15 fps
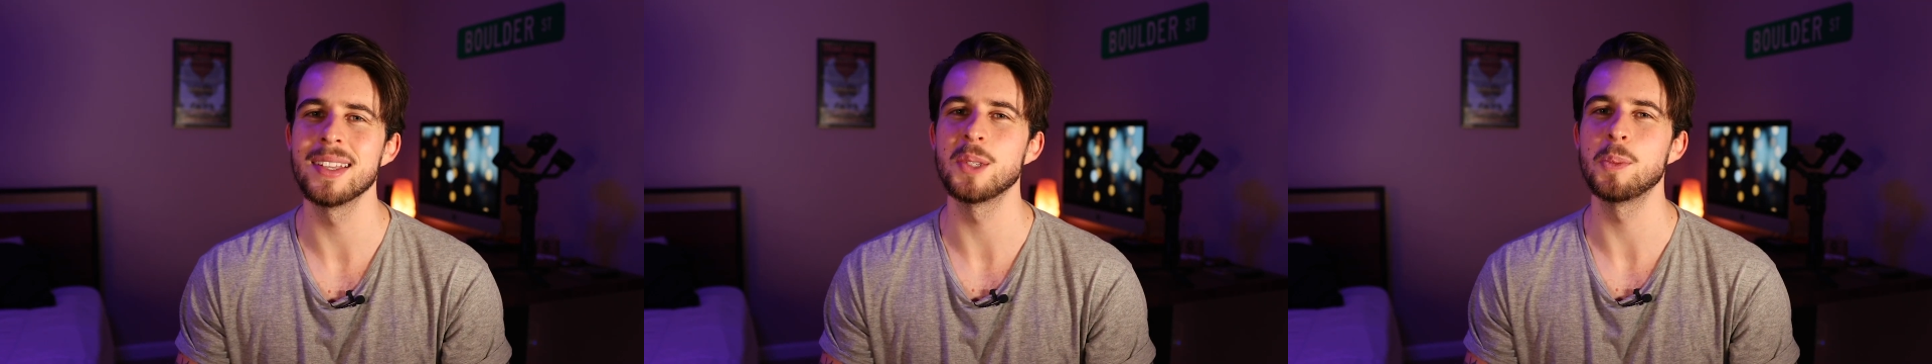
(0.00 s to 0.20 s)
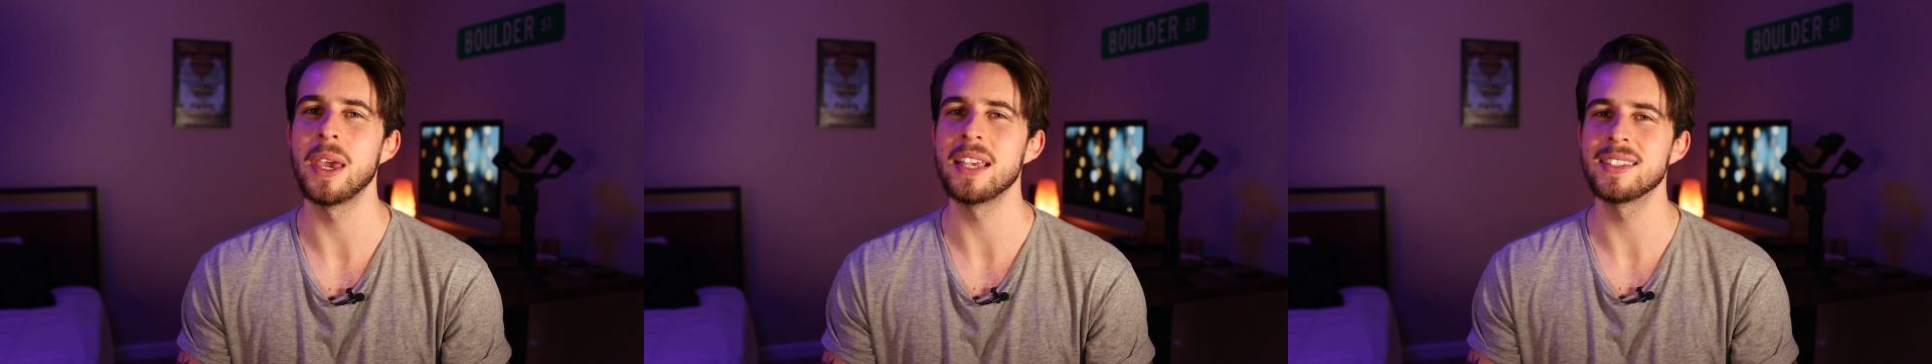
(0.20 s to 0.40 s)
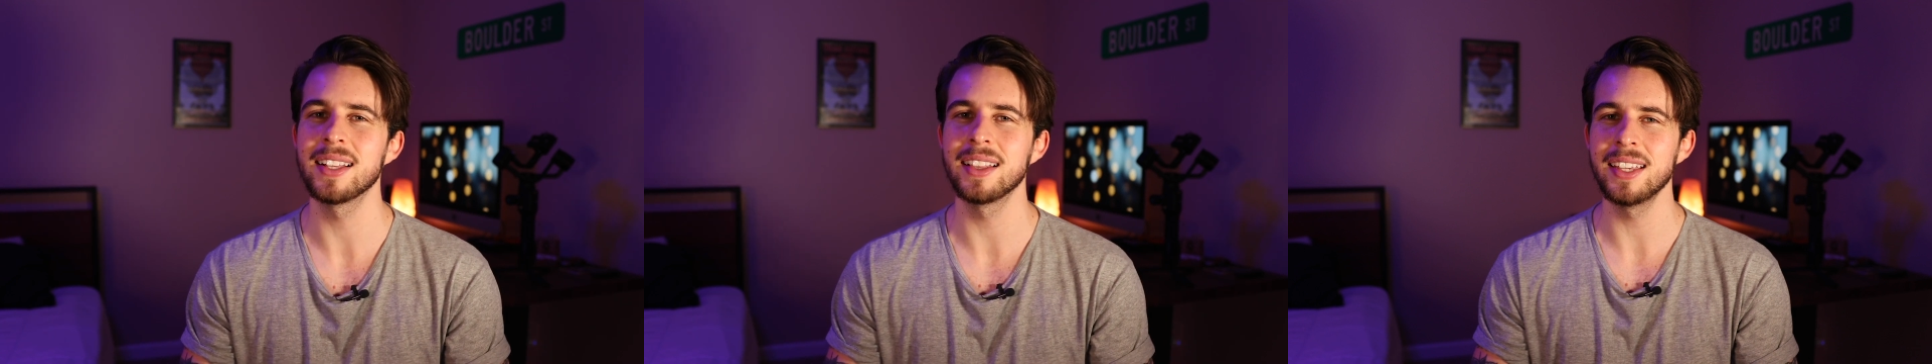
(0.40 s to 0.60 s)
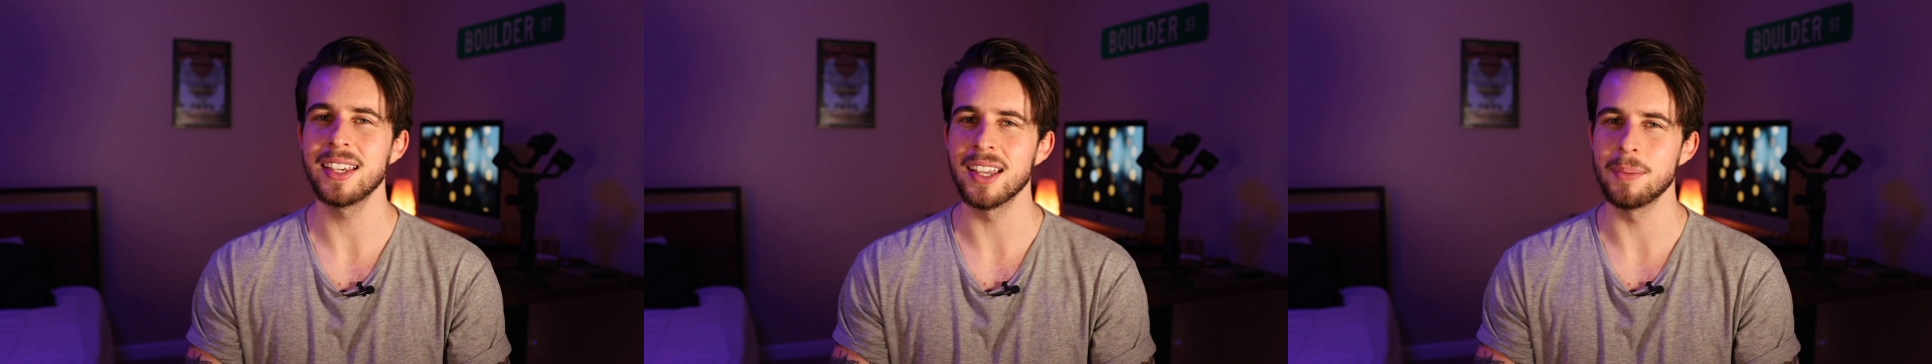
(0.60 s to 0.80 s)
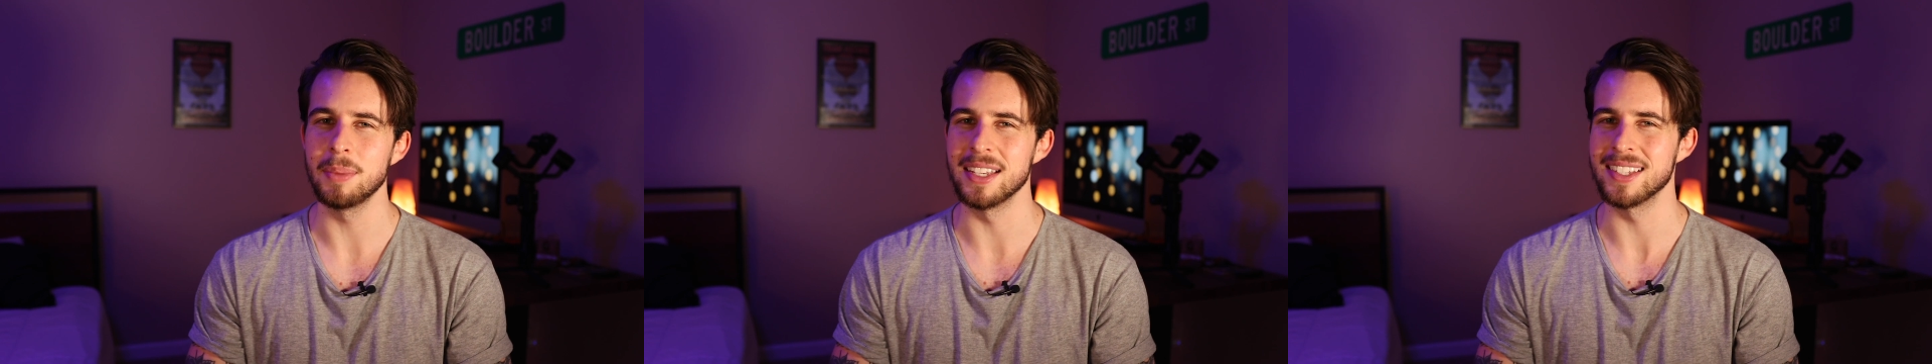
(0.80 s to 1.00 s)
it's basically
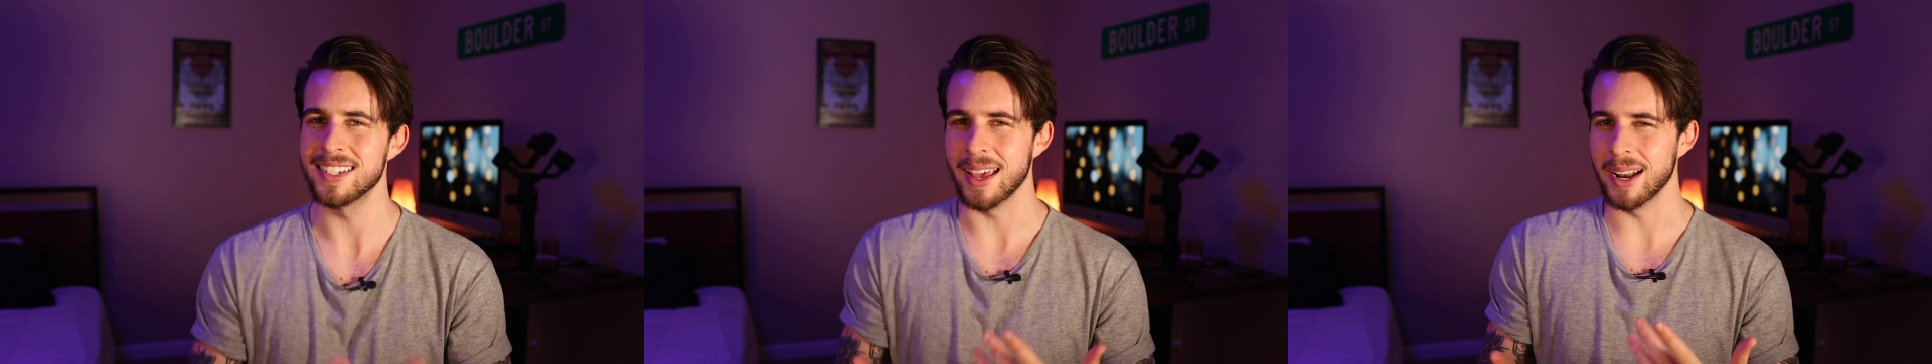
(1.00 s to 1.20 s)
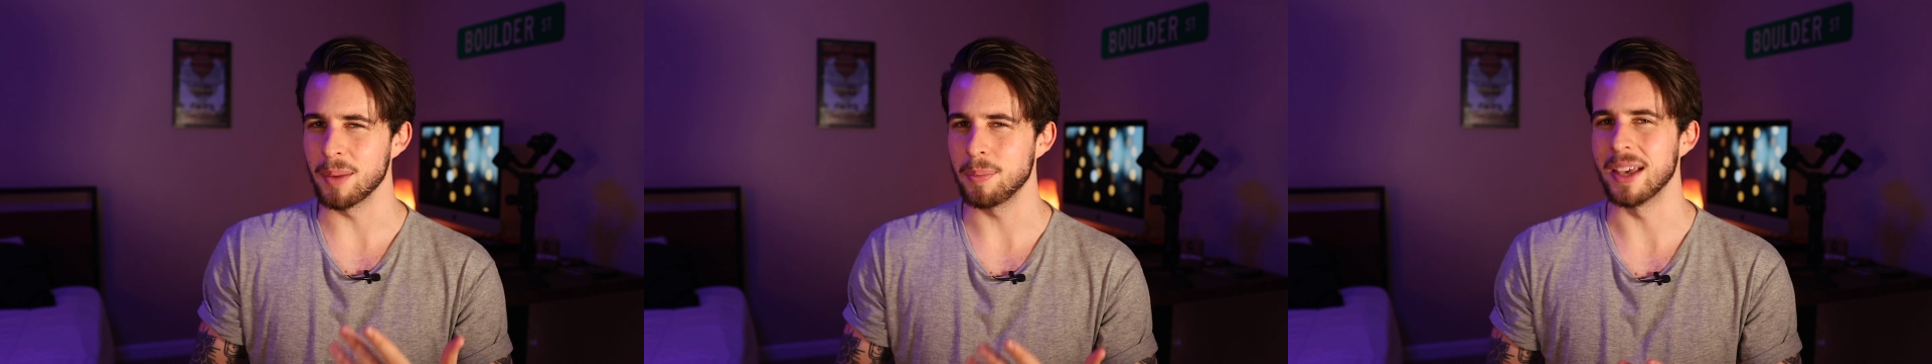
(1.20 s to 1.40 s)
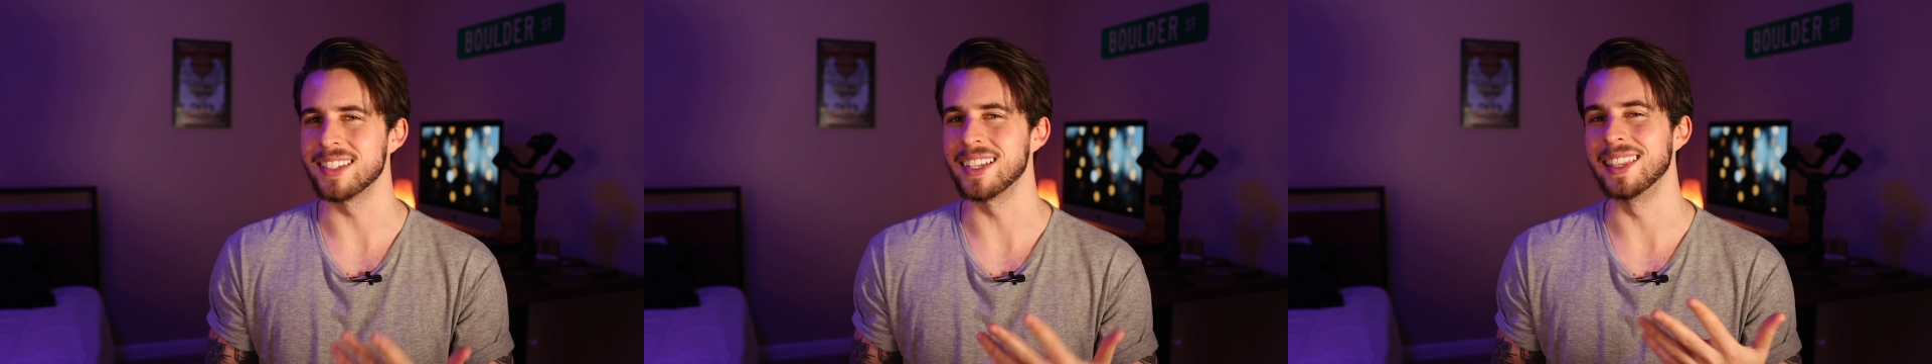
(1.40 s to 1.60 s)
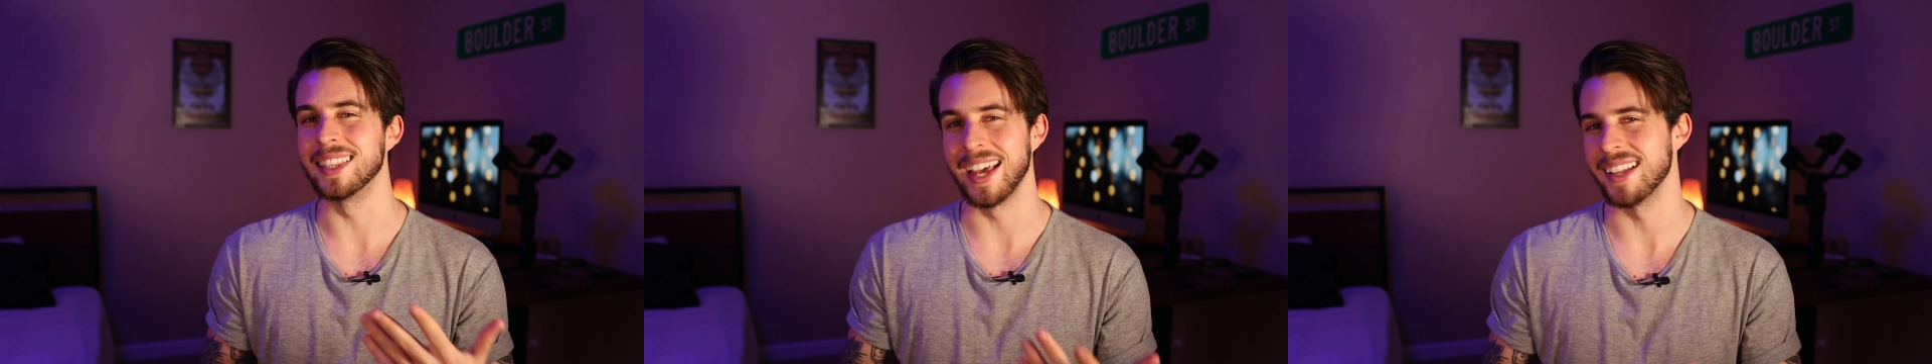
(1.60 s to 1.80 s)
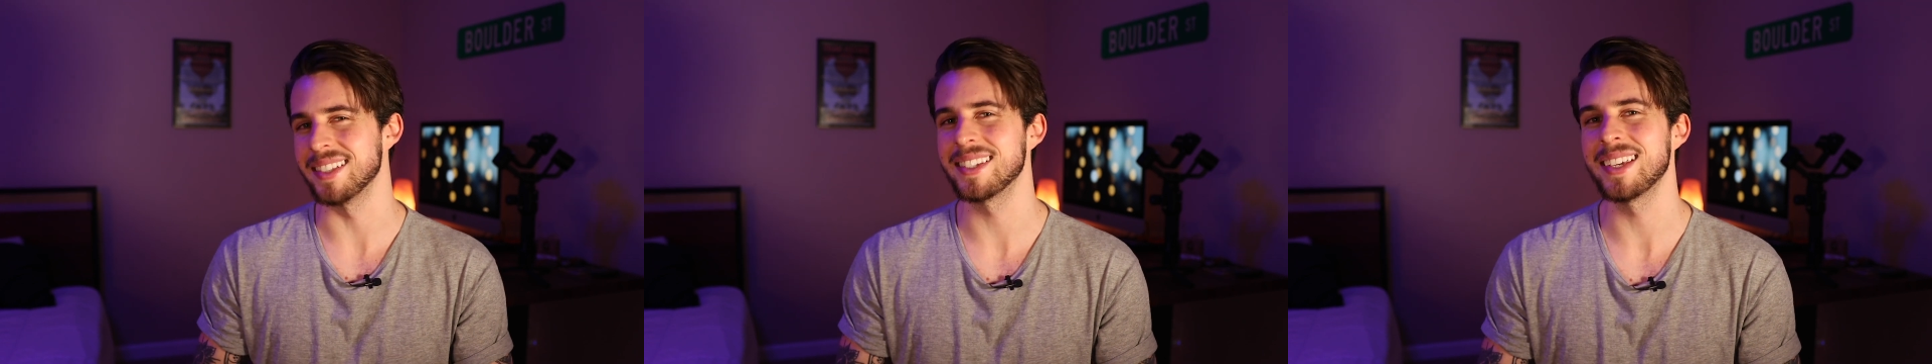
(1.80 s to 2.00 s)
gonna be set up as a
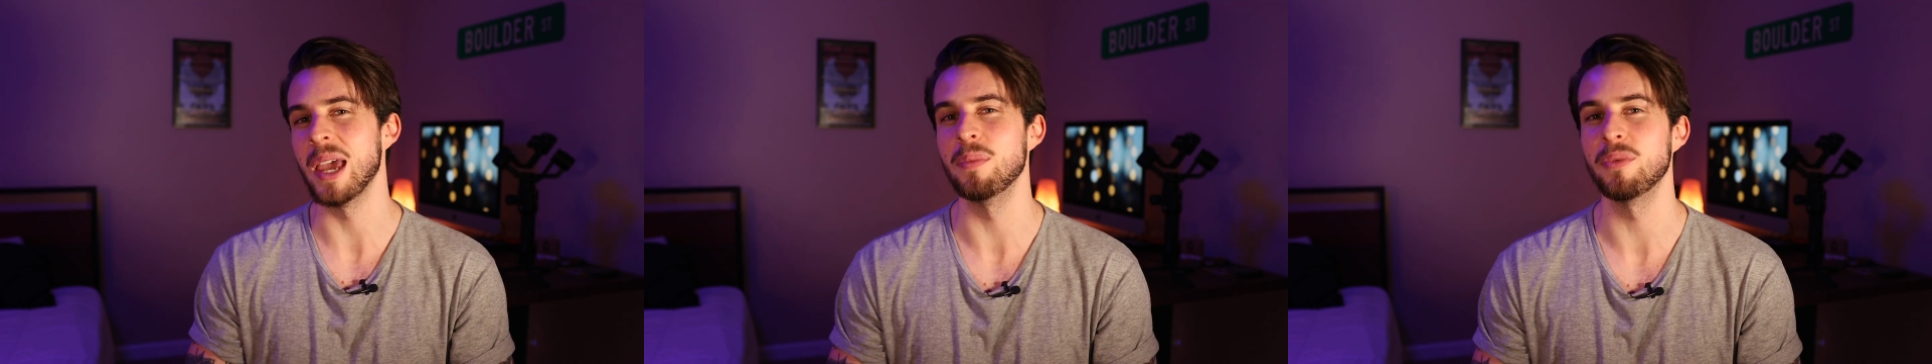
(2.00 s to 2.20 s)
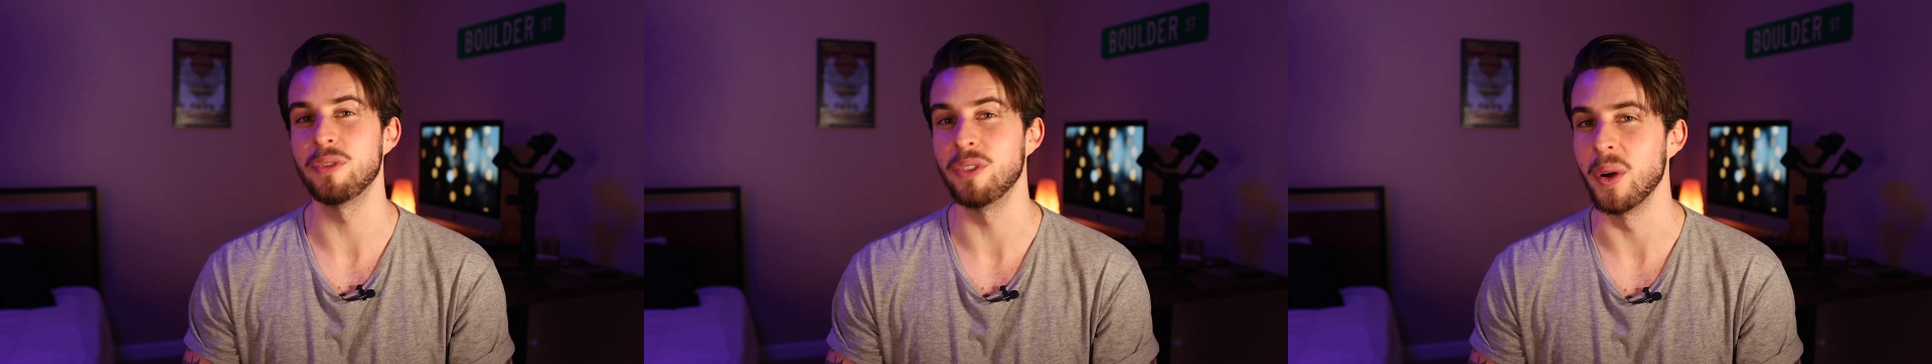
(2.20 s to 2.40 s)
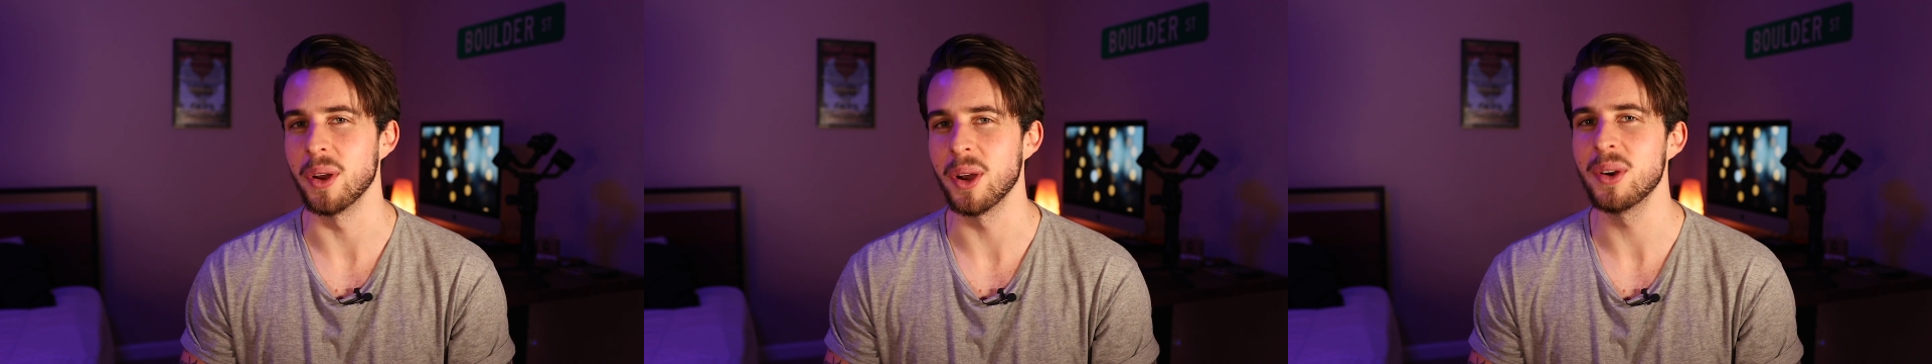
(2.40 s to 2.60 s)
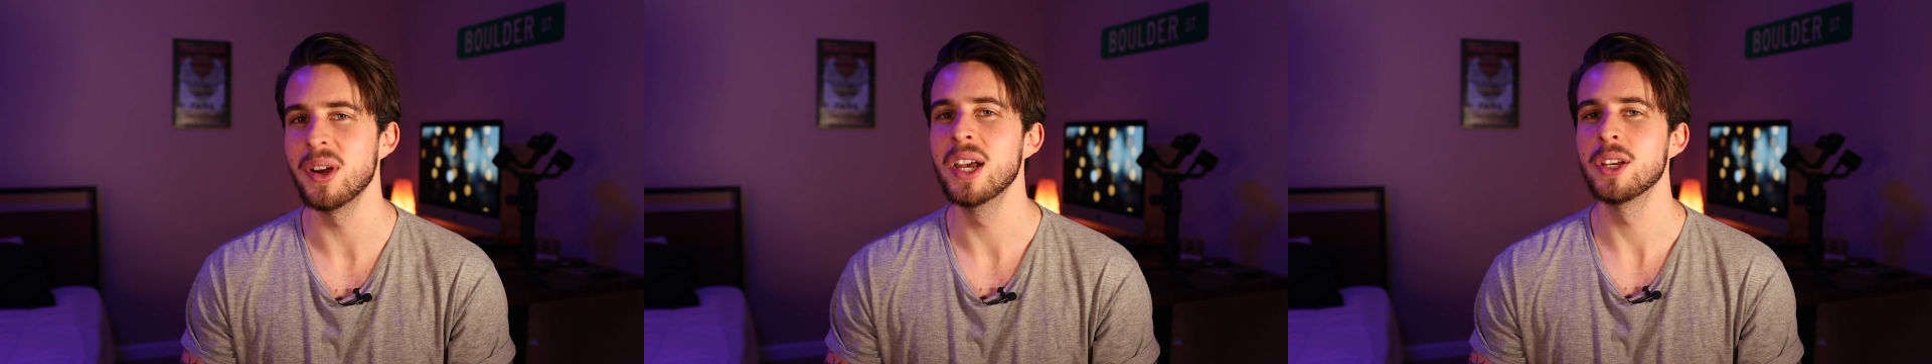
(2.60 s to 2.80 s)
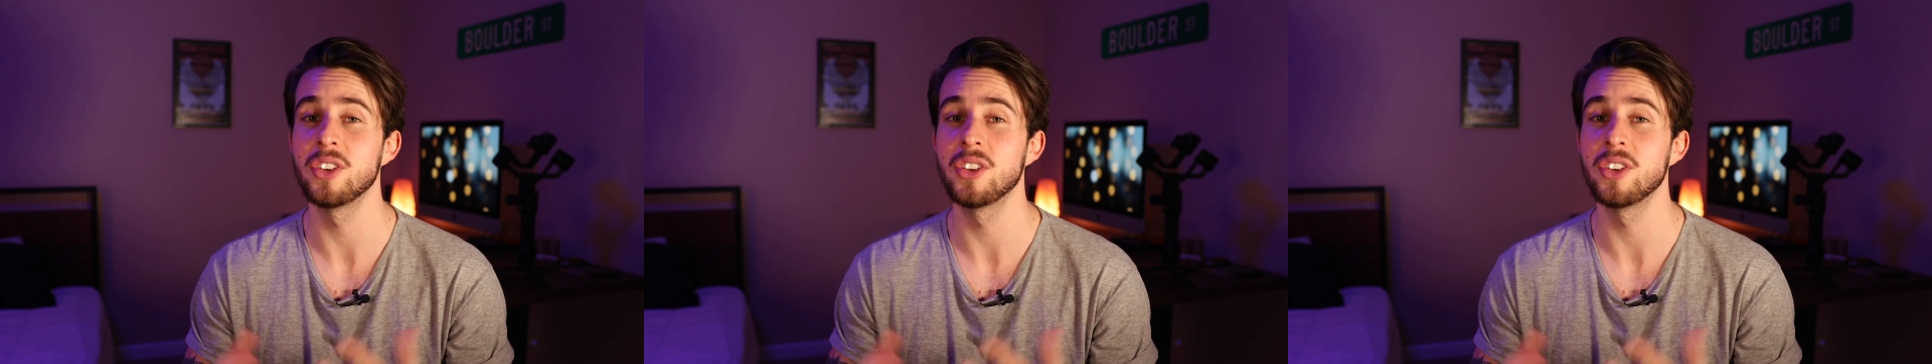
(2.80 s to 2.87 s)
landscape photo.